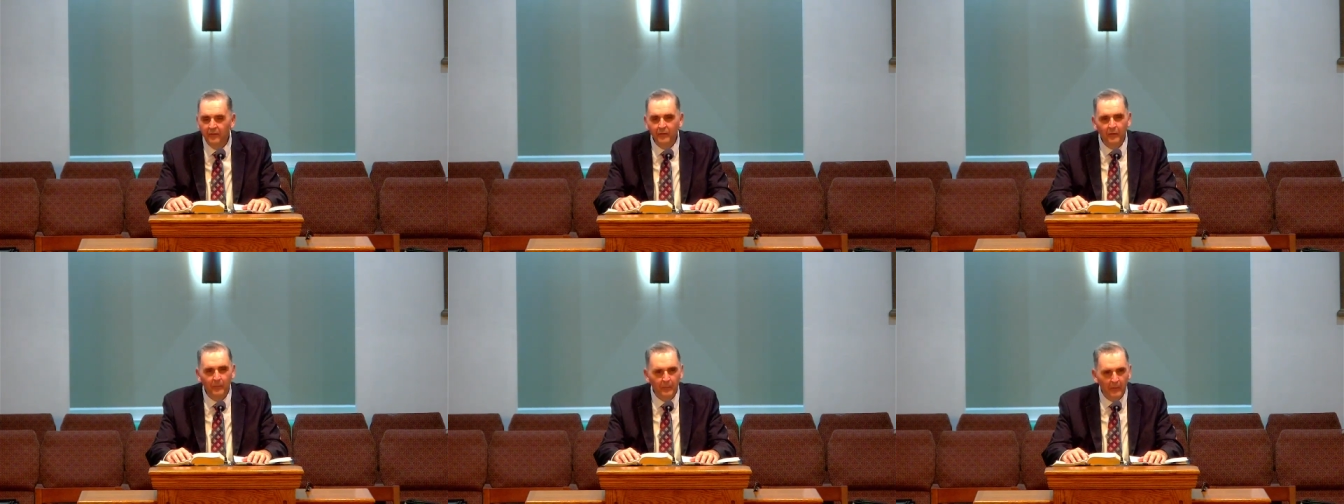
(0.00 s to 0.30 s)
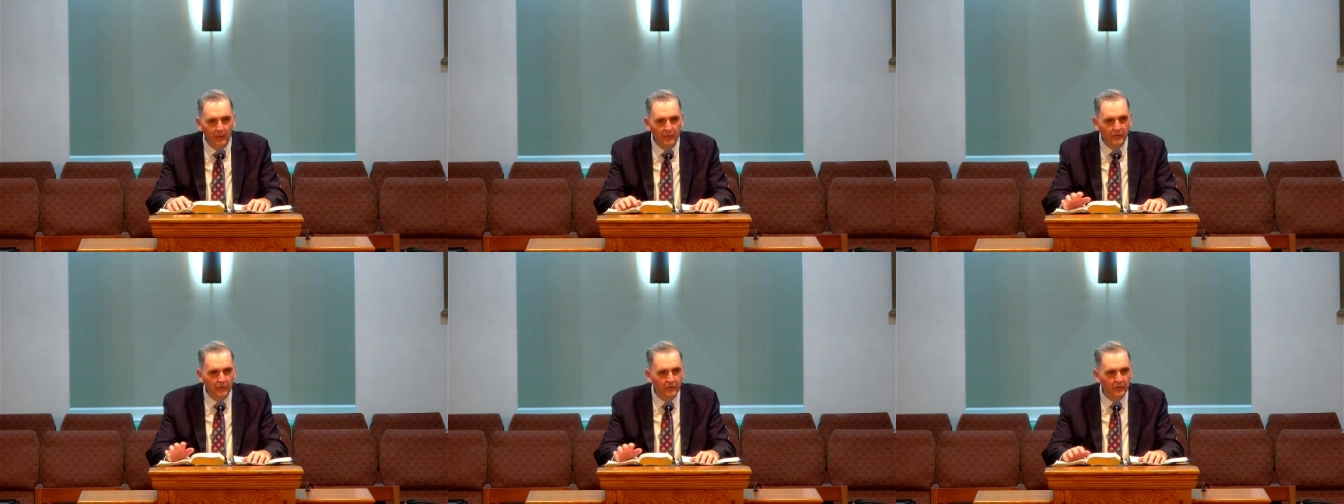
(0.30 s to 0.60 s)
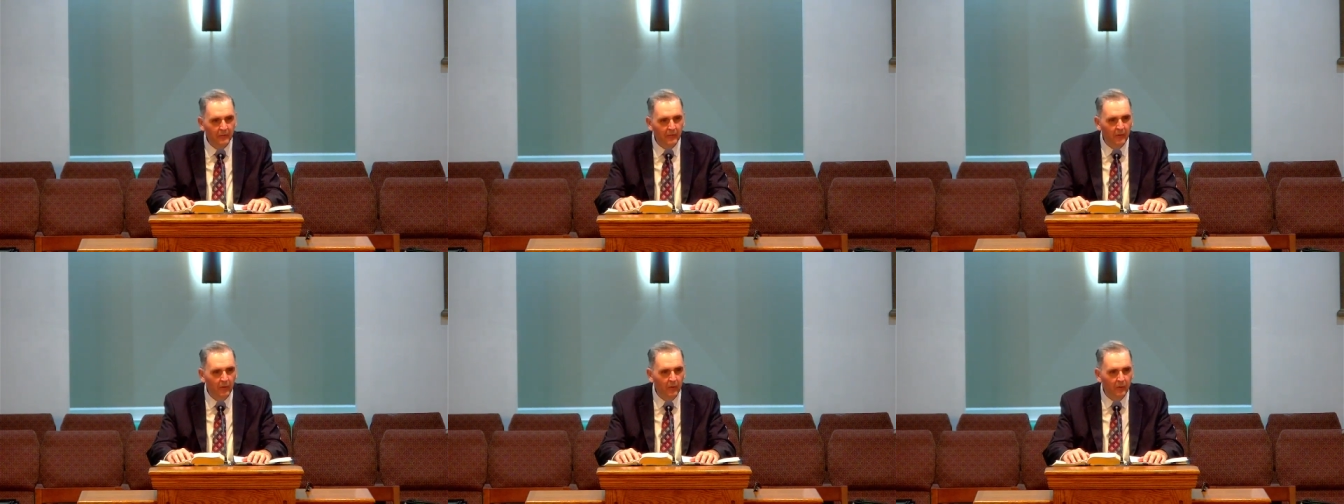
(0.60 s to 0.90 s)
the person of
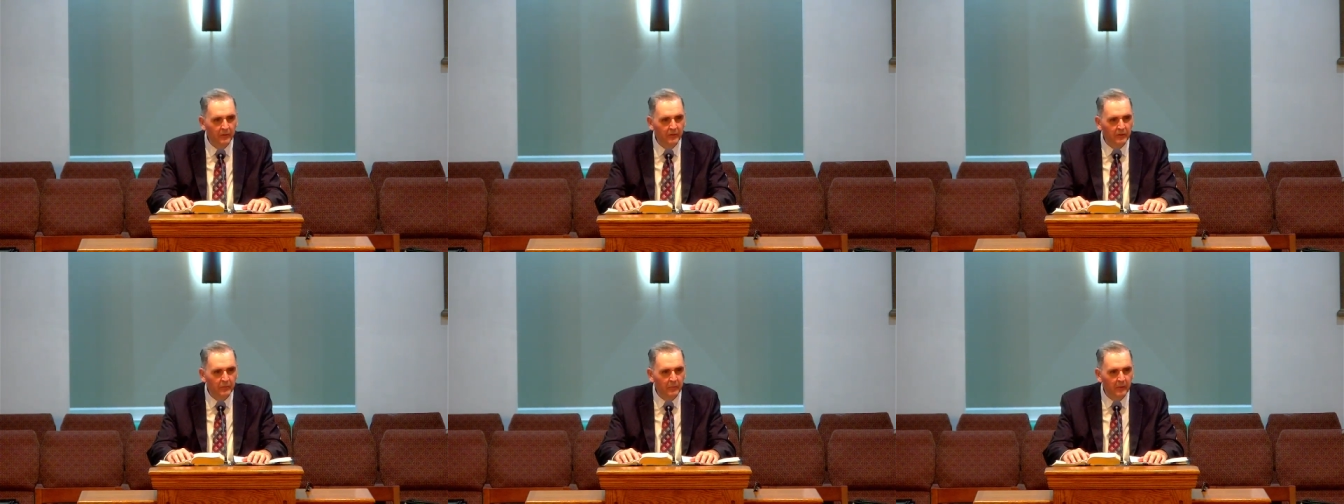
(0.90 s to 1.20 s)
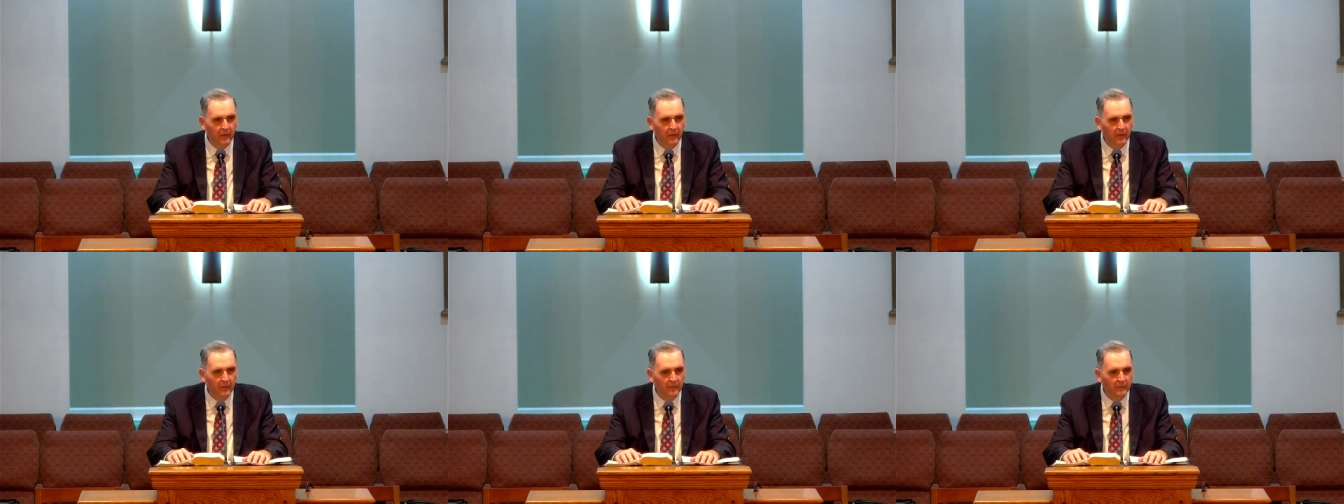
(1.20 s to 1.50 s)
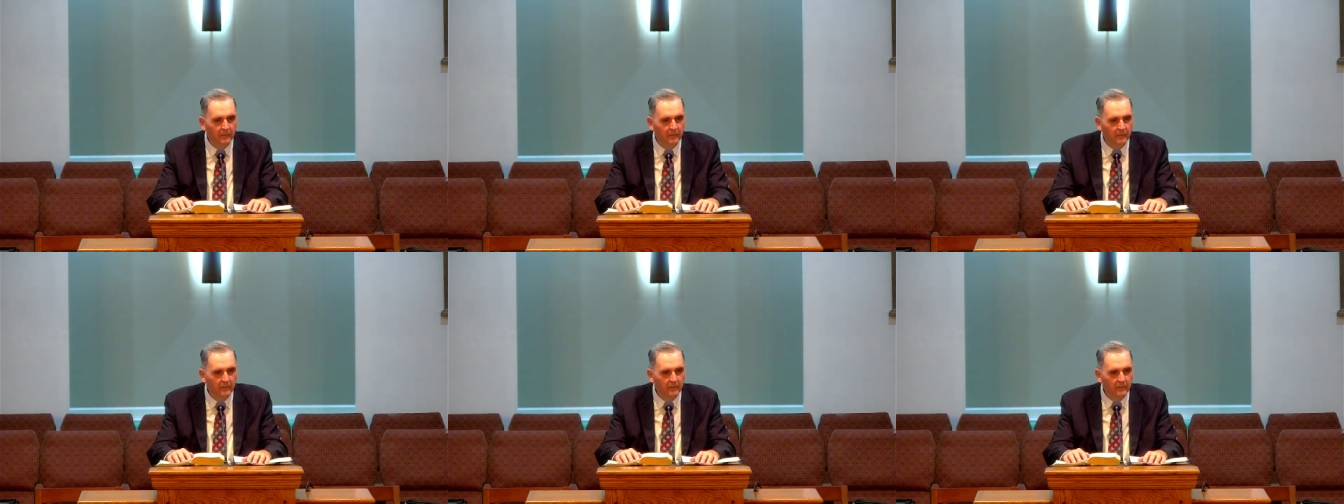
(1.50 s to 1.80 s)
the Holy Spirit.
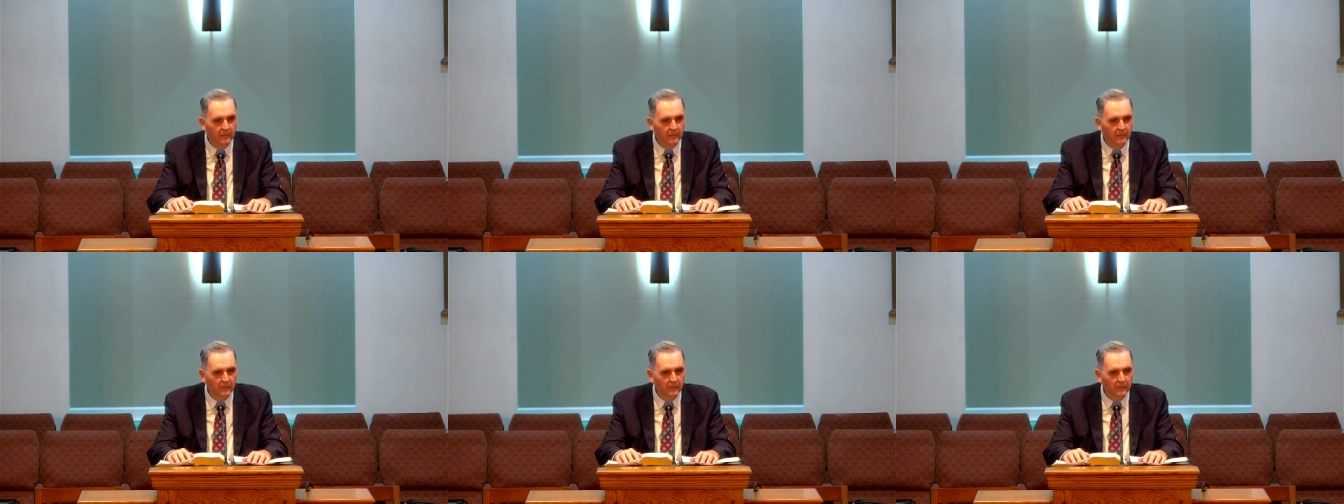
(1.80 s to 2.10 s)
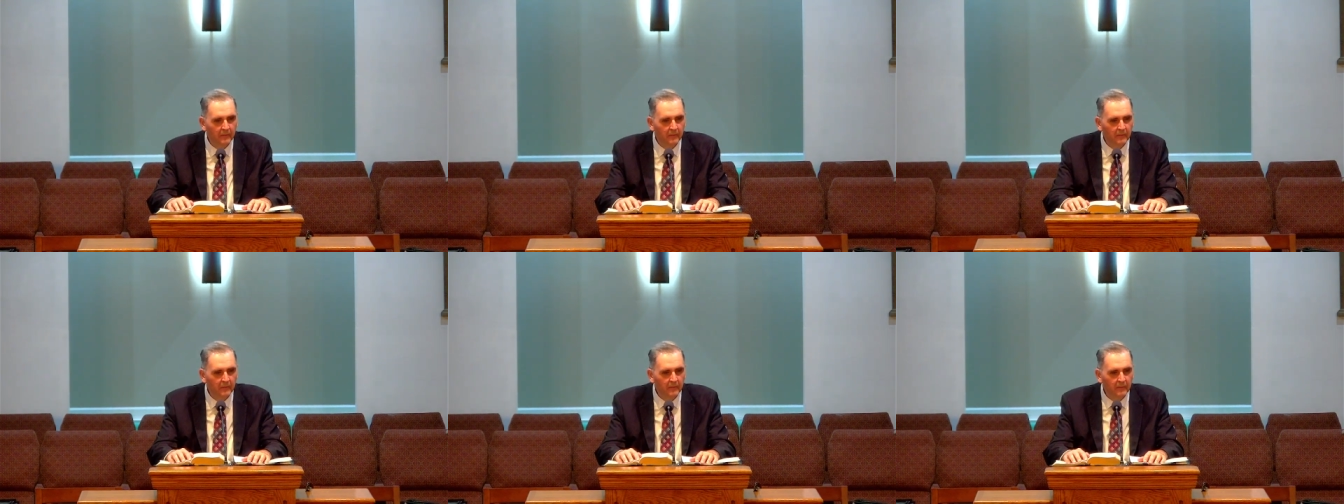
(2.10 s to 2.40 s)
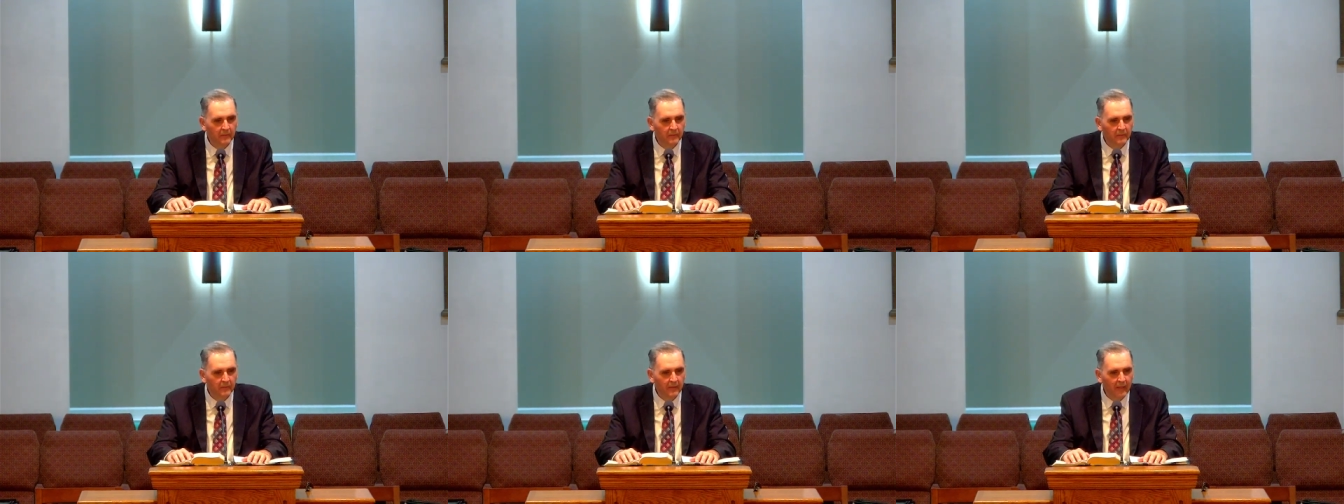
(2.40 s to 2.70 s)

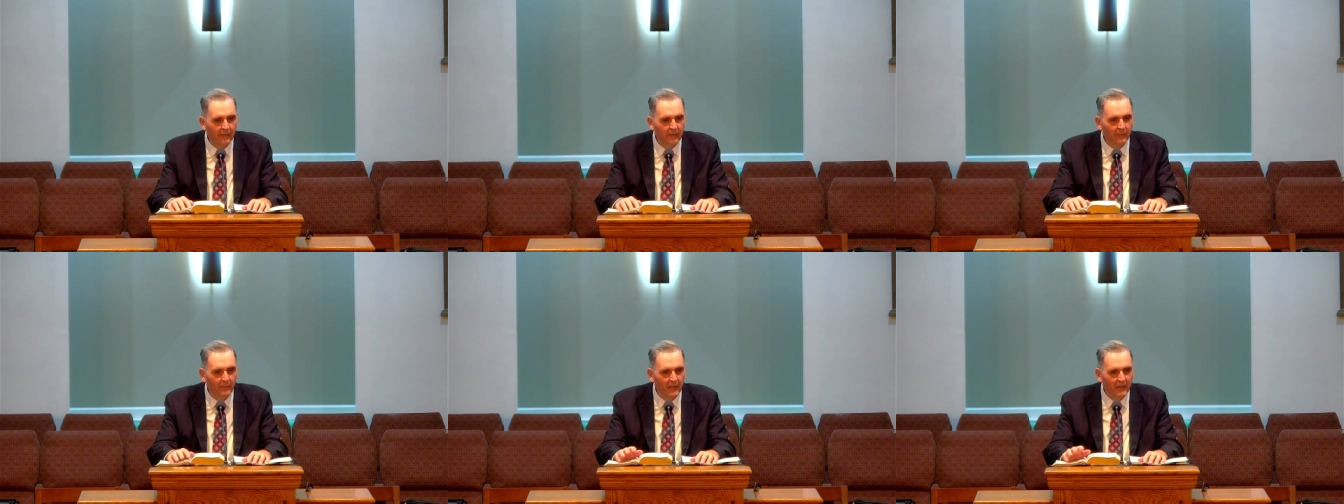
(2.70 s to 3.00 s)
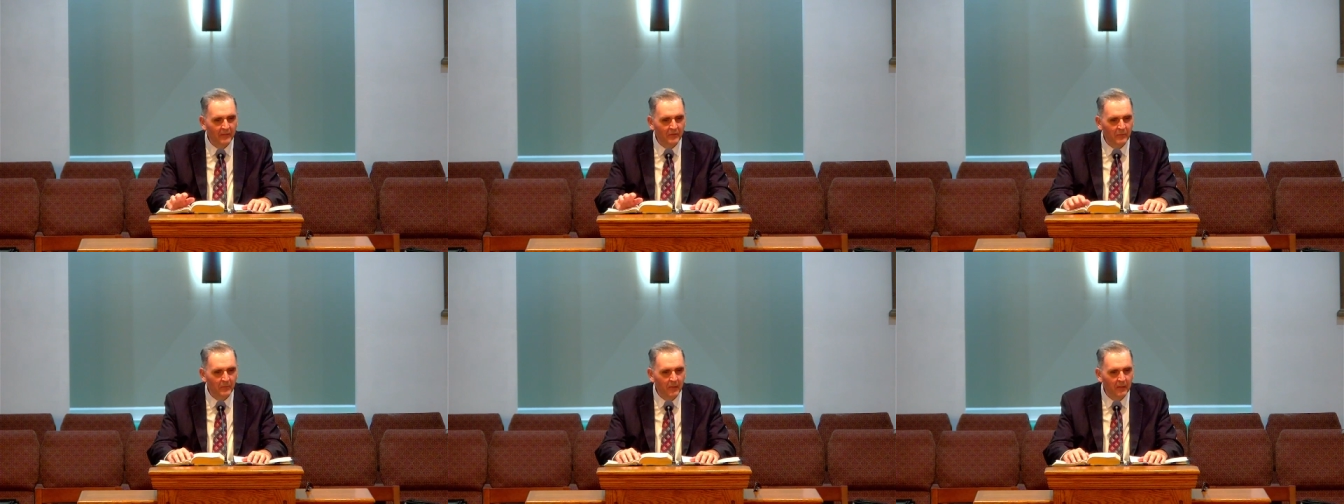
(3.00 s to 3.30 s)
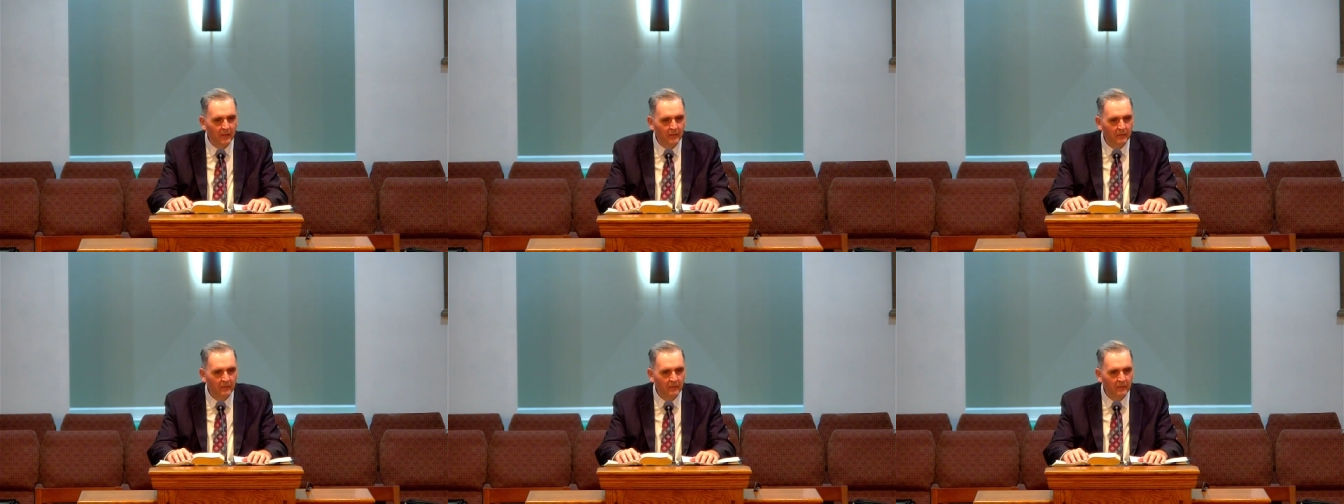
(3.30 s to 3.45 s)
That reminds me.